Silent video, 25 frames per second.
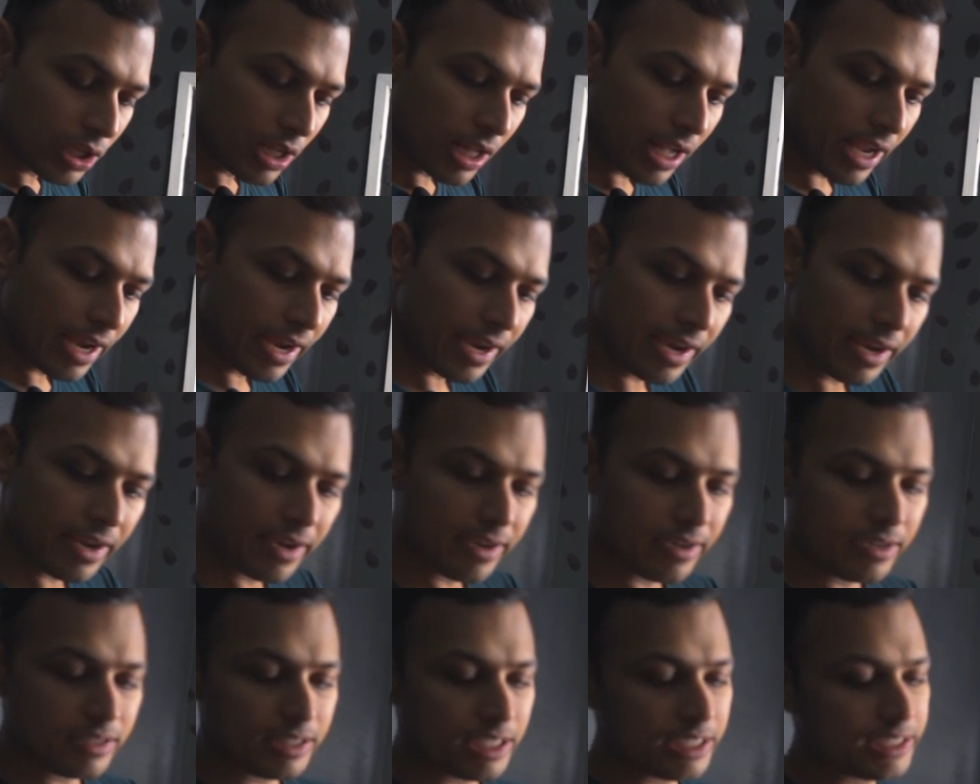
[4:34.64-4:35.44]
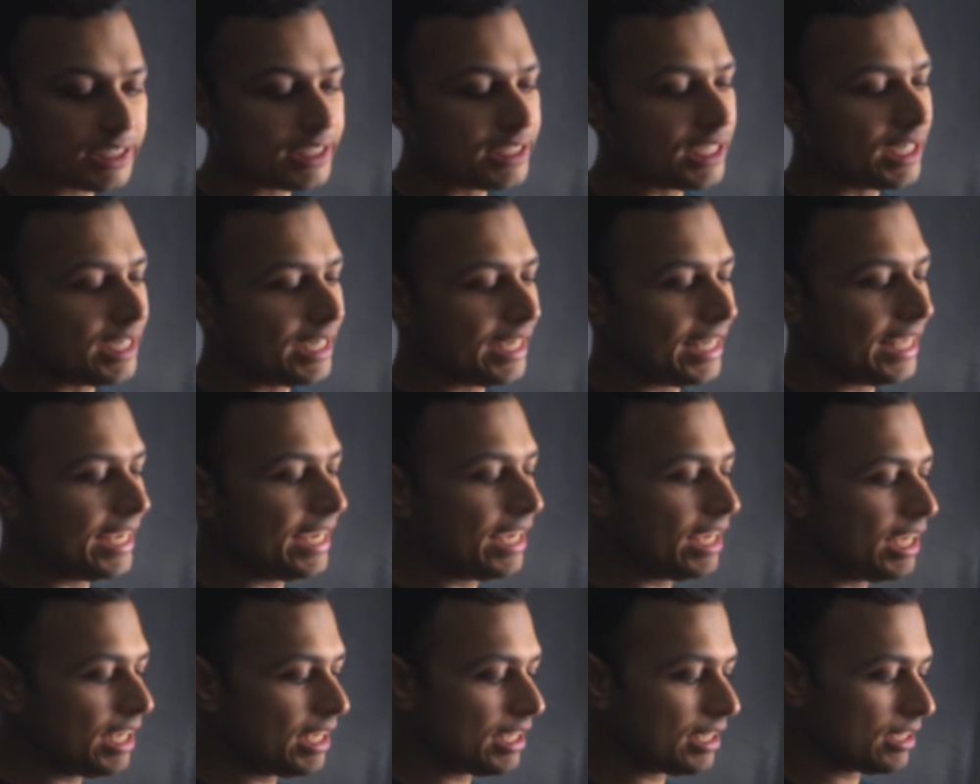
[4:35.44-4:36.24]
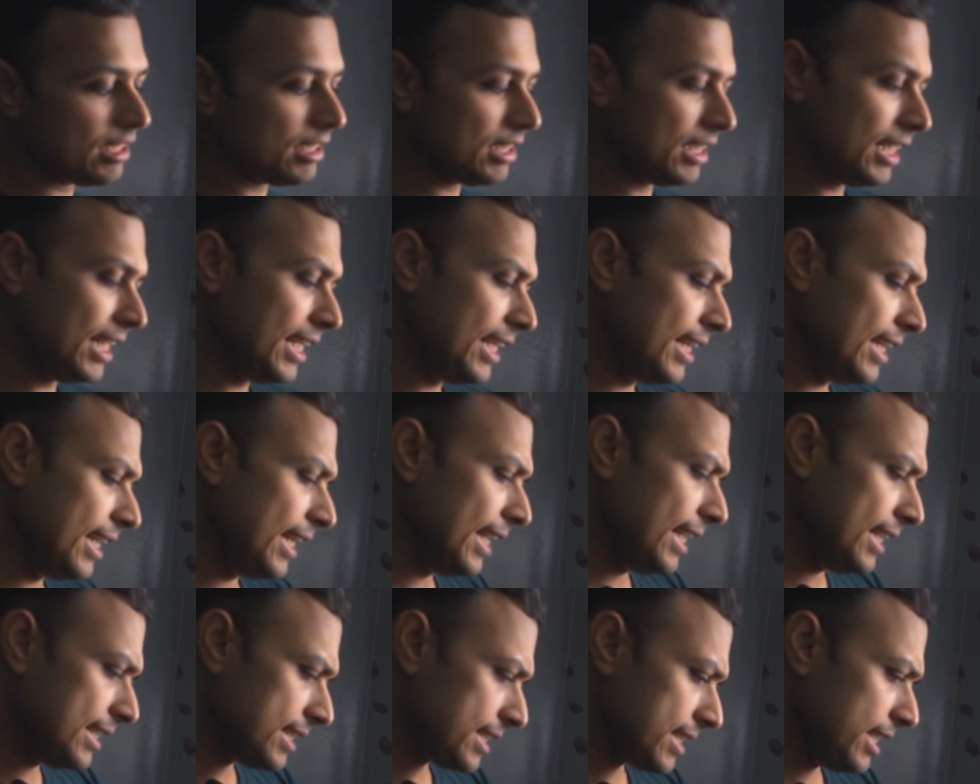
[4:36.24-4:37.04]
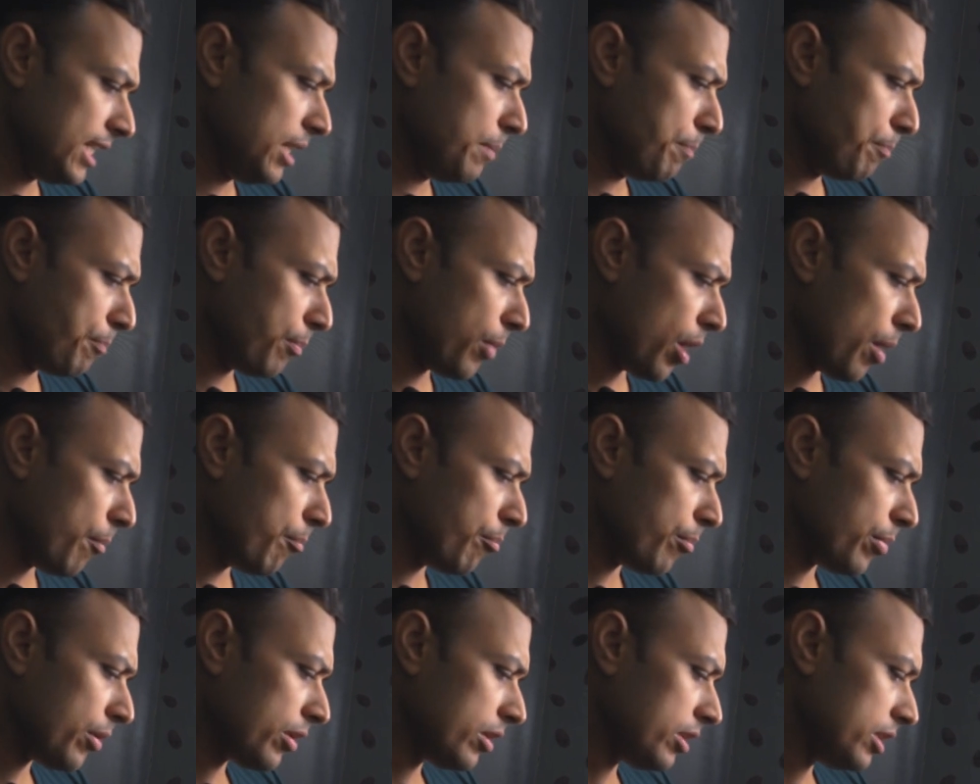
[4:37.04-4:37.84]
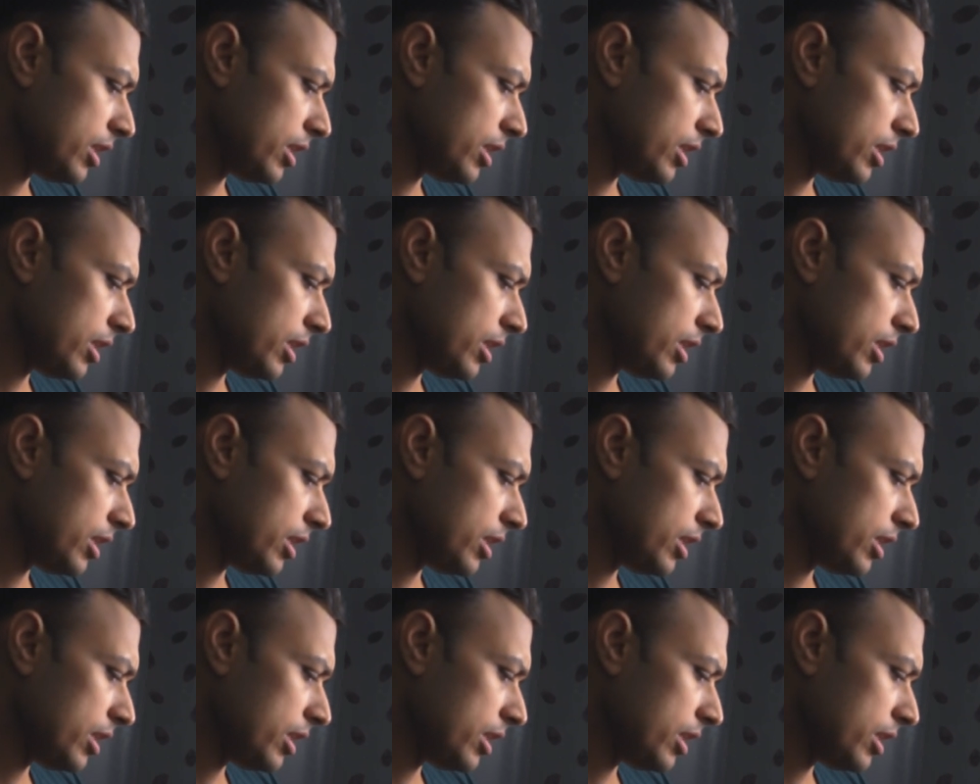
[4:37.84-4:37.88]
And this is a DDC pump.